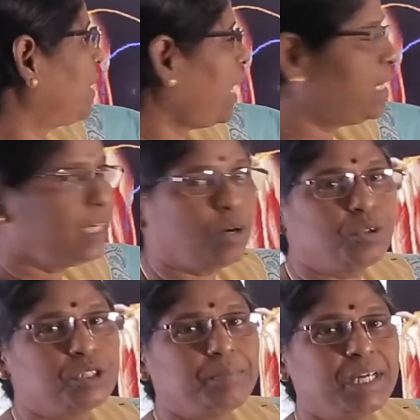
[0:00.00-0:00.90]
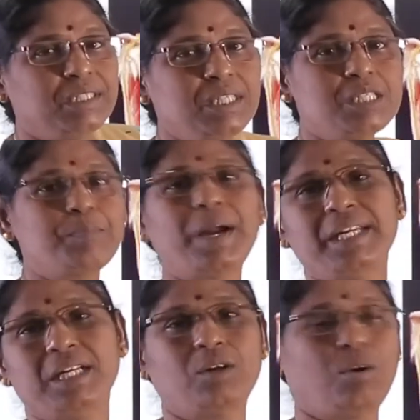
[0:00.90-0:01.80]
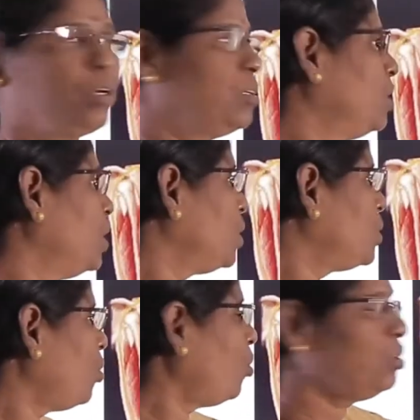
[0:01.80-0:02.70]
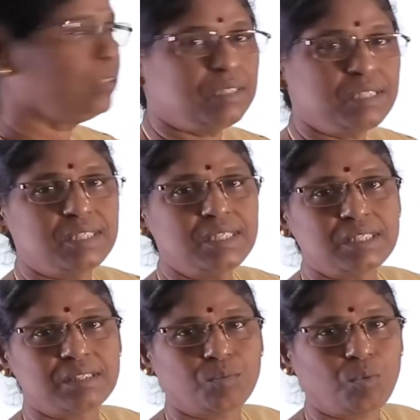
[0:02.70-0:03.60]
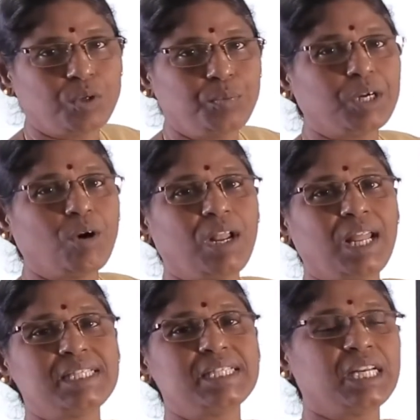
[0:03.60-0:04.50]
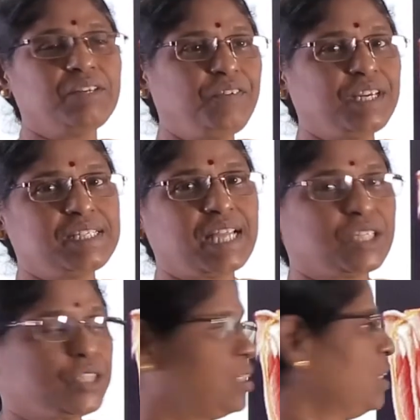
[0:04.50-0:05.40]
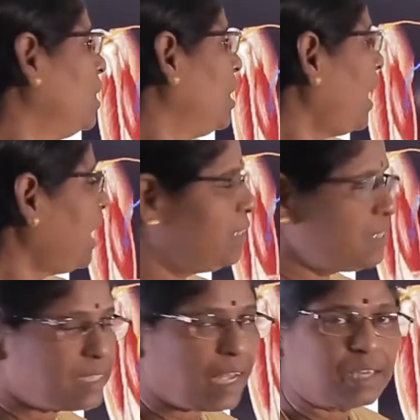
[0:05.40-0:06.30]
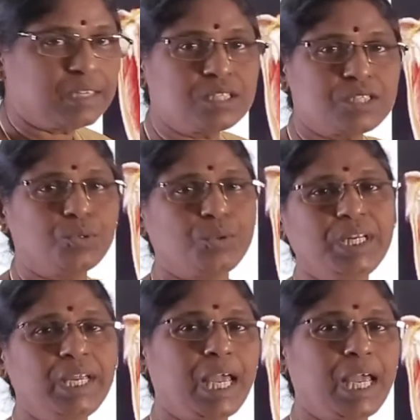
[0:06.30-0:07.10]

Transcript: carried out by the spinal cord. So this is what we call as reflex action, and this occurs during